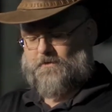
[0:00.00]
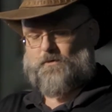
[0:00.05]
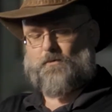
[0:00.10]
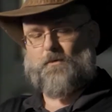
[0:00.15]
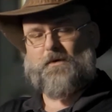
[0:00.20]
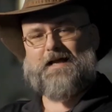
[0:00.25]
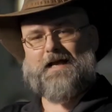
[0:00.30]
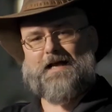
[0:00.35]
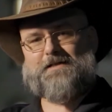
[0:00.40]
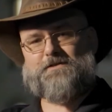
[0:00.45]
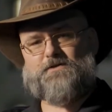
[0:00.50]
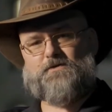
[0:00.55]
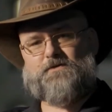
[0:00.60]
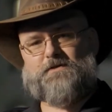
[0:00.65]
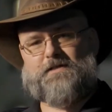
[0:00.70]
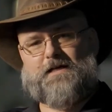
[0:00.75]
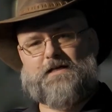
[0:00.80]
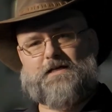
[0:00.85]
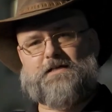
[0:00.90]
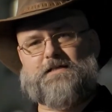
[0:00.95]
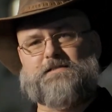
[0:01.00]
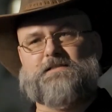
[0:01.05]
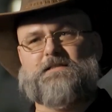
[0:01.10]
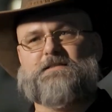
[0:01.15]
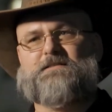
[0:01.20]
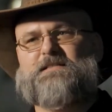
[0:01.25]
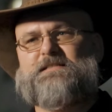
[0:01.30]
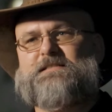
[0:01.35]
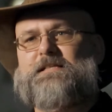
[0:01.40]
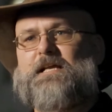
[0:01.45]
the way I do that
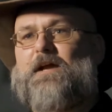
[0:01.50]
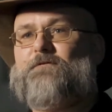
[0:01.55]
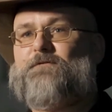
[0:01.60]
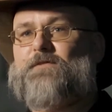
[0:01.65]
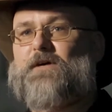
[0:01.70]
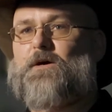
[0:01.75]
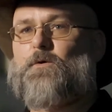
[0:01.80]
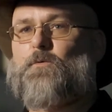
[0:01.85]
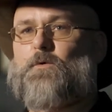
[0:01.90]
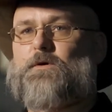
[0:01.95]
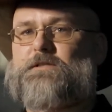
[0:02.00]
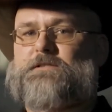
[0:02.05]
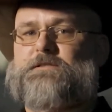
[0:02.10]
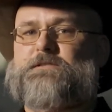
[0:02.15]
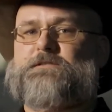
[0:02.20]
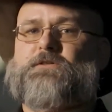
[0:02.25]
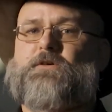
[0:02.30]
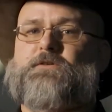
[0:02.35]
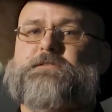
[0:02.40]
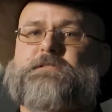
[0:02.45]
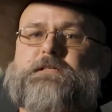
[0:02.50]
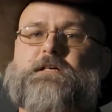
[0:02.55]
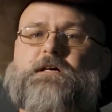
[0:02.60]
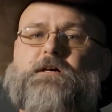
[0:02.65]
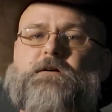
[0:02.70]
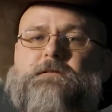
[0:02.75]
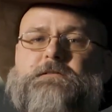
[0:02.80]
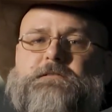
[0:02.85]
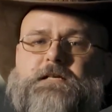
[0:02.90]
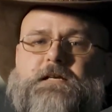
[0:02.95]
is, let's say a firework starts
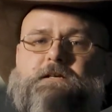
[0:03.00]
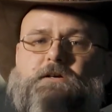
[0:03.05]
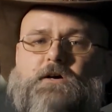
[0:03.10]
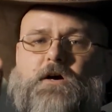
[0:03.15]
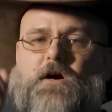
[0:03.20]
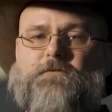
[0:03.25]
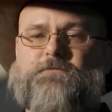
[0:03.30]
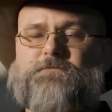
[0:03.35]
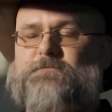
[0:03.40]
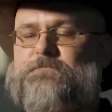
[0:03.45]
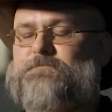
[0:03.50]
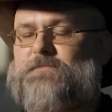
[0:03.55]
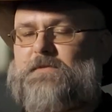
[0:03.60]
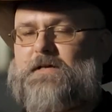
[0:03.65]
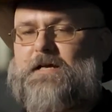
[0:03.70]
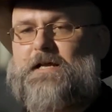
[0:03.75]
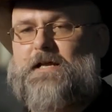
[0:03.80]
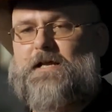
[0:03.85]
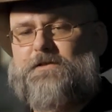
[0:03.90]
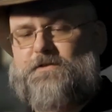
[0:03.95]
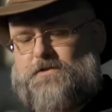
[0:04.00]
to take off. I hit